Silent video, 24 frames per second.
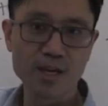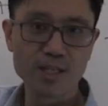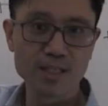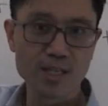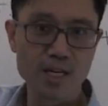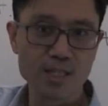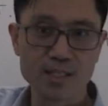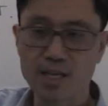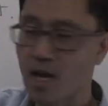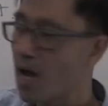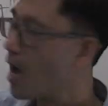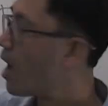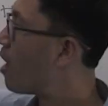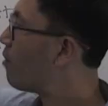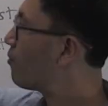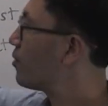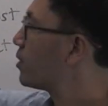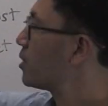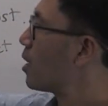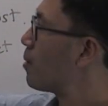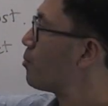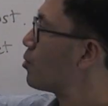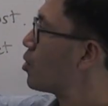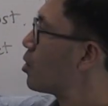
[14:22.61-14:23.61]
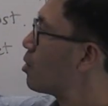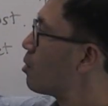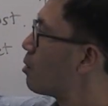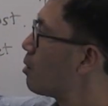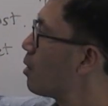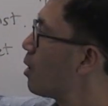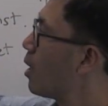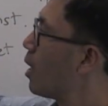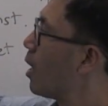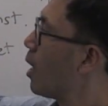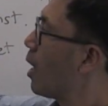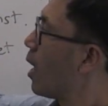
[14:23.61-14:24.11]
V tensor alpha W,
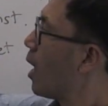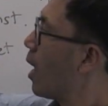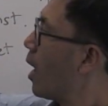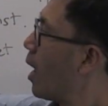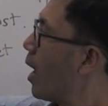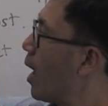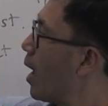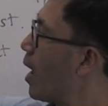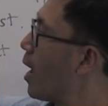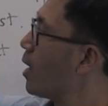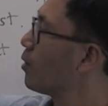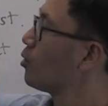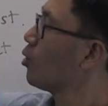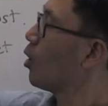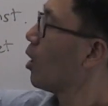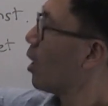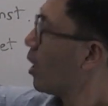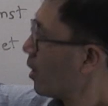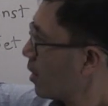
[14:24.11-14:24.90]
and